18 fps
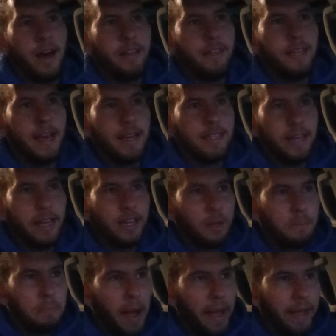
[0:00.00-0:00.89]
Yes, I
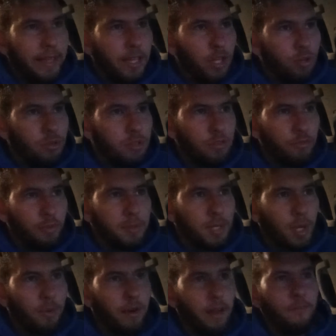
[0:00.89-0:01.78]
could buy used
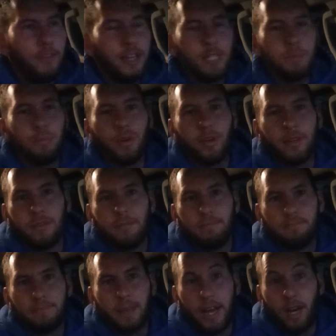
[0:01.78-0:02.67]
from someone on Facebook.
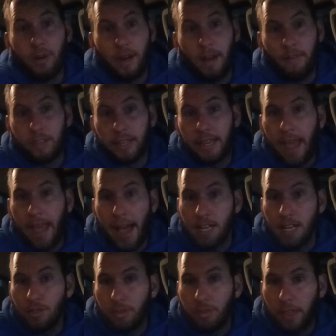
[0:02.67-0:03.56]
I don't have the
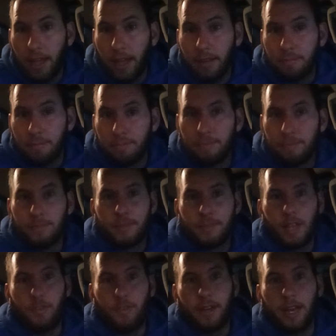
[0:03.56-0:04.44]
cash for that,
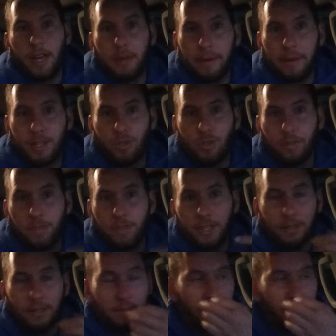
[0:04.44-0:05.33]
if you're getting my drift
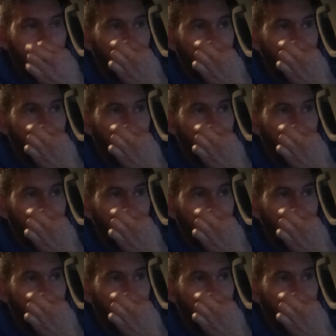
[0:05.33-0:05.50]
here.